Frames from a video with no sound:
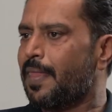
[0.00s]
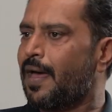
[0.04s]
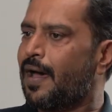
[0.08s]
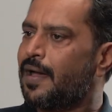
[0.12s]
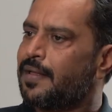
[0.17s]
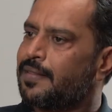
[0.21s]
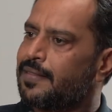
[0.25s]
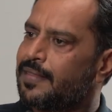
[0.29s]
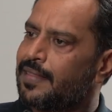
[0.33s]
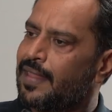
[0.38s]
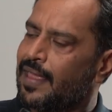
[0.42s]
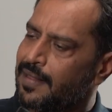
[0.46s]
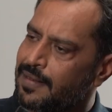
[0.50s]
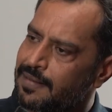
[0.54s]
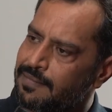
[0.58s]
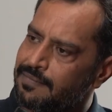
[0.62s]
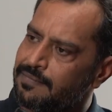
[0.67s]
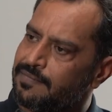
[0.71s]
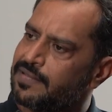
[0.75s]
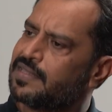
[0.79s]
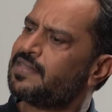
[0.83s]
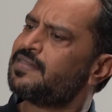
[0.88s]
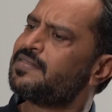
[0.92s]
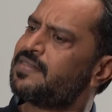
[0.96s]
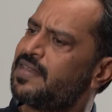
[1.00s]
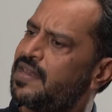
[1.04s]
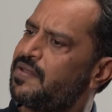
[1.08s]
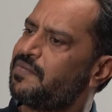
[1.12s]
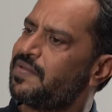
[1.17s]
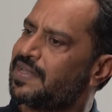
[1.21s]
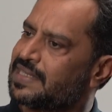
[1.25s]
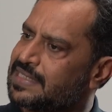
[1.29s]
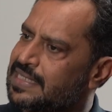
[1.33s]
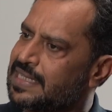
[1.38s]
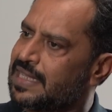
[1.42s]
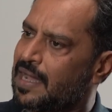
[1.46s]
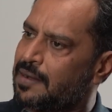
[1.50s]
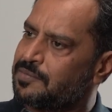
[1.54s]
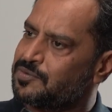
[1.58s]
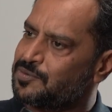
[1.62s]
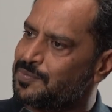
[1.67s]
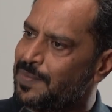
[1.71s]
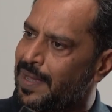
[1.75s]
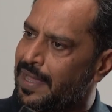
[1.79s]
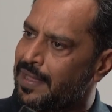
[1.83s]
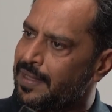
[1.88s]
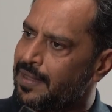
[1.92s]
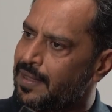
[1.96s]
And then within 3 weeks he comes
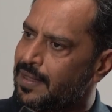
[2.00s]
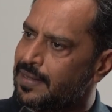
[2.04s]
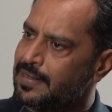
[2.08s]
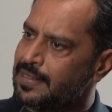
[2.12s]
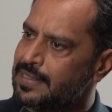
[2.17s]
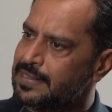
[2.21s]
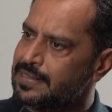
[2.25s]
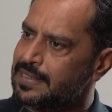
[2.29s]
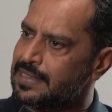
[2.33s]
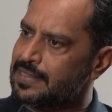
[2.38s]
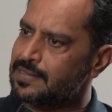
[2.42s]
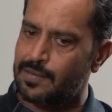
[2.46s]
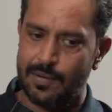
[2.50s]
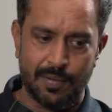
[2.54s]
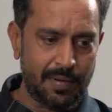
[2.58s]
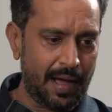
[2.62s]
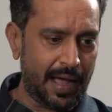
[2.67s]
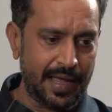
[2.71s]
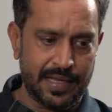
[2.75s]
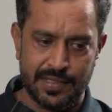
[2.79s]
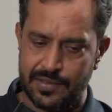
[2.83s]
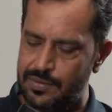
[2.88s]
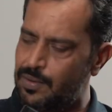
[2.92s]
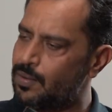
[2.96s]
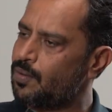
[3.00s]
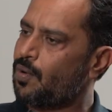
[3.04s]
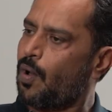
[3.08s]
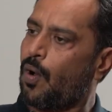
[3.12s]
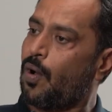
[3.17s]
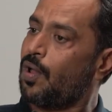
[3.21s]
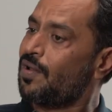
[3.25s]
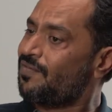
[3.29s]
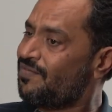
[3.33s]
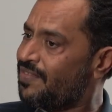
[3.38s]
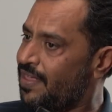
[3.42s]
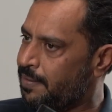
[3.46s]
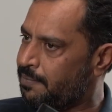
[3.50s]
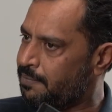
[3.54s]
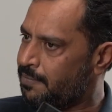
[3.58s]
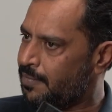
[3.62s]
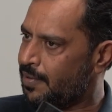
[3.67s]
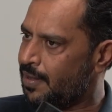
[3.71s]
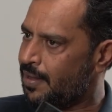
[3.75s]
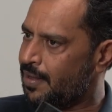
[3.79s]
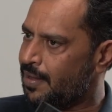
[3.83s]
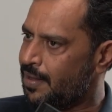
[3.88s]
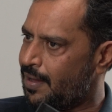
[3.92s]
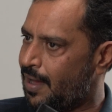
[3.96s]
back and he says, "Look, I sold all of them,
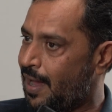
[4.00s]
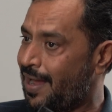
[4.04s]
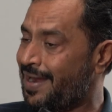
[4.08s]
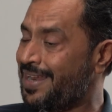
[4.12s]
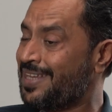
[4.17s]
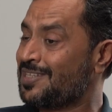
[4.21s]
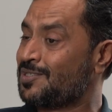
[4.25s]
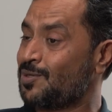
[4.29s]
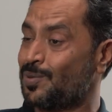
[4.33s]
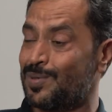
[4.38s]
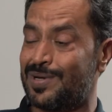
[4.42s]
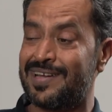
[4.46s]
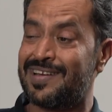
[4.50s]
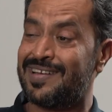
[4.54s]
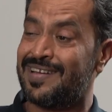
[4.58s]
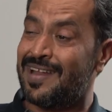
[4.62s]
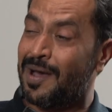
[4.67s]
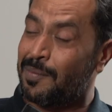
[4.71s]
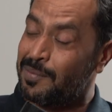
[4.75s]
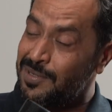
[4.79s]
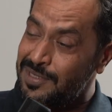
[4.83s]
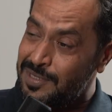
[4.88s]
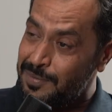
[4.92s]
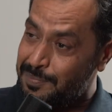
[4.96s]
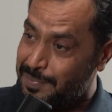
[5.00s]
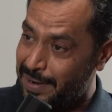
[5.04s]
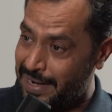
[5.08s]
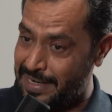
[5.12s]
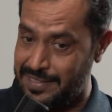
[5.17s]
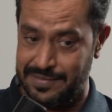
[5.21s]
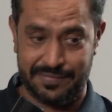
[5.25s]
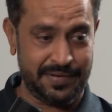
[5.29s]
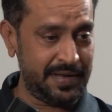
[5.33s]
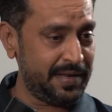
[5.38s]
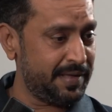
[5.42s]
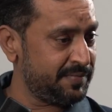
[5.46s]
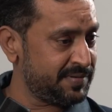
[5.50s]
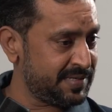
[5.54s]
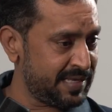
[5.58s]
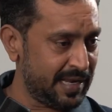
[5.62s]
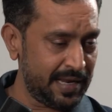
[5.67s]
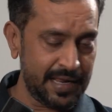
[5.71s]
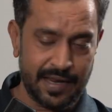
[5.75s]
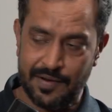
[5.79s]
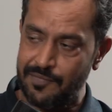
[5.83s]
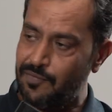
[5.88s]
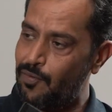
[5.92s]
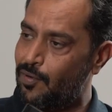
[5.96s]
and I sold it double the price. When I was
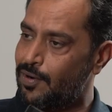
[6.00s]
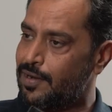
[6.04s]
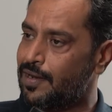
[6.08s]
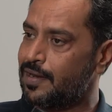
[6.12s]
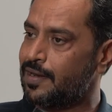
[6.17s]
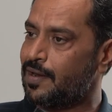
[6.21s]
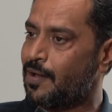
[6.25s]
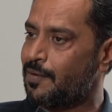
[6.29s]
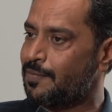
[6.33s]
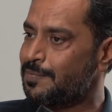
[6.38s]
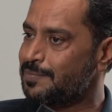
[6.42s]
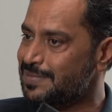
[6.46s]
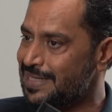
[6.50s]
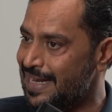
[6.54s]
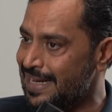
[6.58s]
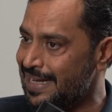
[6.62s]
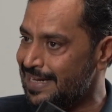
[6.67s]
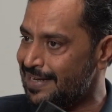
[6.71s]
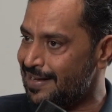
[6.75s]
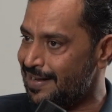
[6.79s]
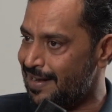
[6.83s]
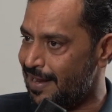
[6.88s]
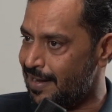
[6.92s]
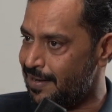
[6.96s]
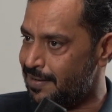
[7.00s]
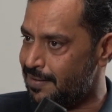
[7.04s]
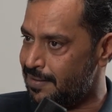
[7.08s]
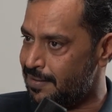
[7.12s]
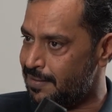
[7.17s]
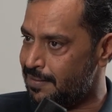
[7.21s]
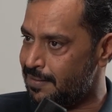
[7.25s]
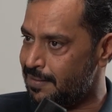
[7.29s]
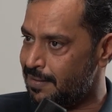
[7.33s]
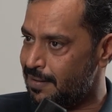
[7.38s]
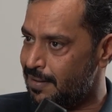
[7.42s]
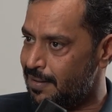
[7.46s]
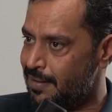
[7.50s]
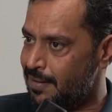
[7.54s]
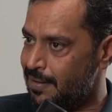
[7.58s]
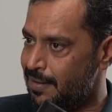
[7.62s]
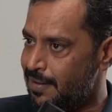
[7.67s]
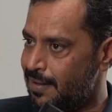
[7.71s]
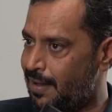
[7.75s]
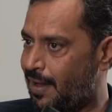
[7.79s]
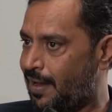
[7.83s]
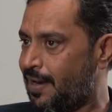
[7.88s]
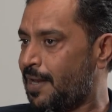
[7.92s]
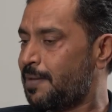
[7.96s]
selling it 40, now I'm selling it at 80,
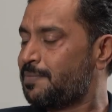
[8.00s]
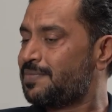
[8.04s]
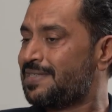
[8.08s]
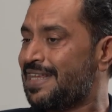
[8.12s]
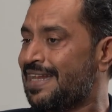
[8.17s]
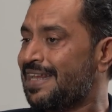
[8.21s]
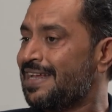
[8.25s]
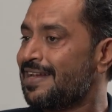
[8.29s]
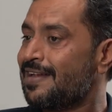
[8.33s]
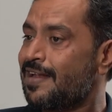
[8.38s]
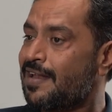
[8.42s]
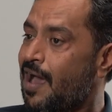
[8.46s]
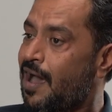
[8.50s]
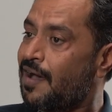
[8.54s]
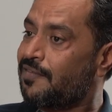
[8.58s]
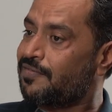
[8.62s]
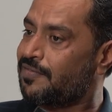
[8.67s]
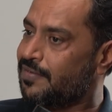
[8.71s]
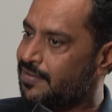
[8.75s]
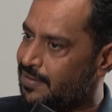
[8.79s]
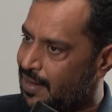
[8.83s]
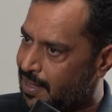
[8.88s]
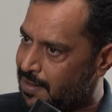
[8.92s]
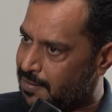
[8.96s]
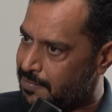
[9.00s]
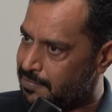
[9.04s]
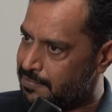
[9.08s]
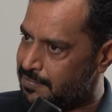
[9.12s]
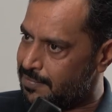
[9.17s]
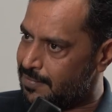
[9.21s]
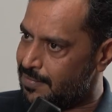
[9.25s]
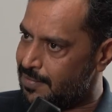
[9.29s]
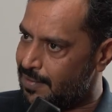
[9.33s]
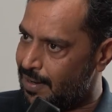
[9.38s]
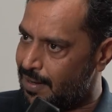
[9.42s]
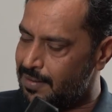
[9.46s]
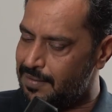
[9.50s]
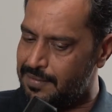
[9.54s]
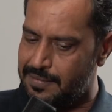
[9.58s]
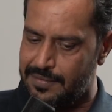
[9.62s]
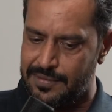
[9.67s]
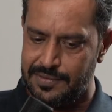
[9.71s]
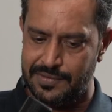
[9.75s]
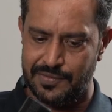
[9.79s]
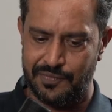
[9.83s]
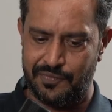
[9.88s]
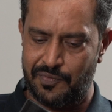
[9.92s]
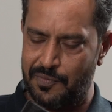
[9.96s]
and I'm selling it at half the time." Right?
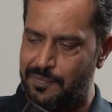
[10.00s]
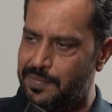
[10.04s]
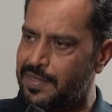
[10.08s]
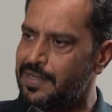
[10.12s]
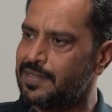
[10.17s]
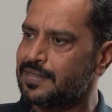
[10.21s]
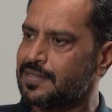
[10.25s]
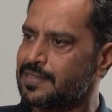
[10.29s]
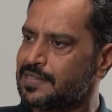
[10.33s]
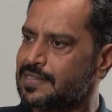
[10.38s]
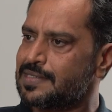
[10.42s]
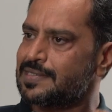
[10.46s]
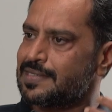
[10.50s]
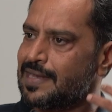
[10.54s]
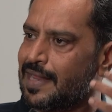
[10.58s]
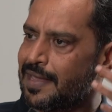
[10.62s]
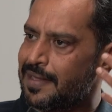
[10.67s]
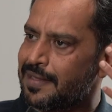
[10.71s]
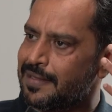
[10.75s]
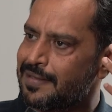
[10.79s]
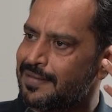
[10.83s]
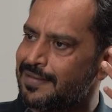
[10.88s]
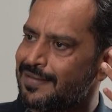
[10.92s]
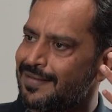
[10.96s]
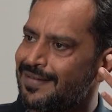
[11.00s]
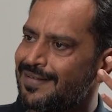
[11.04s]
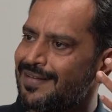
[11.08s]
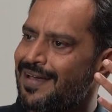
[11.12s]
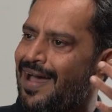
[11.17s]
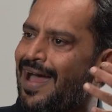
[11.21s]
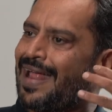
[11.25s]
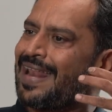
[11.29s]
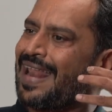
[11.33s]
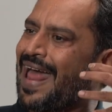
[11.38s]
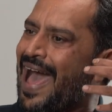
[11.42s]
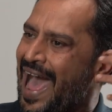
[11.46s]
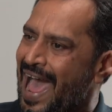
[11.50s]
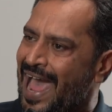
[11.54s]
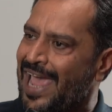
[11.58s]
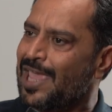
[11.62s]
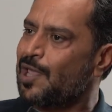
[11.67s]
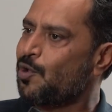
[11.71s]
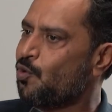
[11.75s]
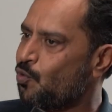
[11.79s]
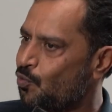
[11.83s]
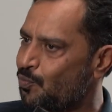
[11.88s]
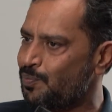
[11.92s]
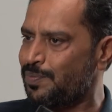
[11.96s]
So for me, this is like an
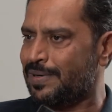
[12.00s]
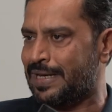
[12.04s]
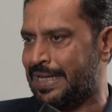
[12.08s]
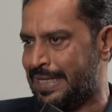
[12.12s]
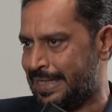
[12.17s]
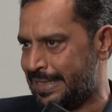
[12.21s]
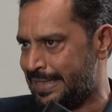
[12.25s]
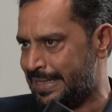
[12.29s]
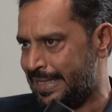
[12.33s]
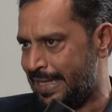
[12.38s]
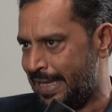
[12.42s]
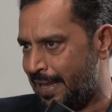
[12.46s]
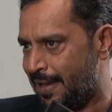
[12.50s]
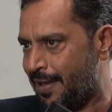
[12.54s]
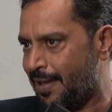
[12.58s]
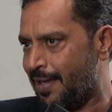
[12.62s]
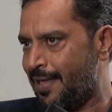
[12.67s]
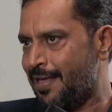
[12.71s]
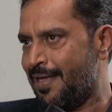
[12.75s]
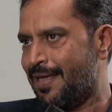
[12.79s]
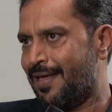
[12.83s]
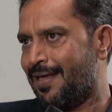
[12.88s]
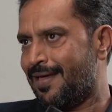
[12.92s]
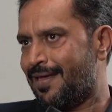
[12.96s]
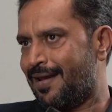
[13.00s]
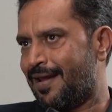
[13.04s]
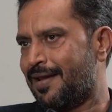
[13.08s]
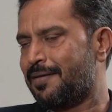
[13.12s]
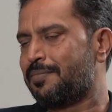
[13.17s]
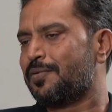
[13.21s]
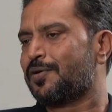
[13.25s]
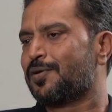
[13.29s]
eye-opening thing, right?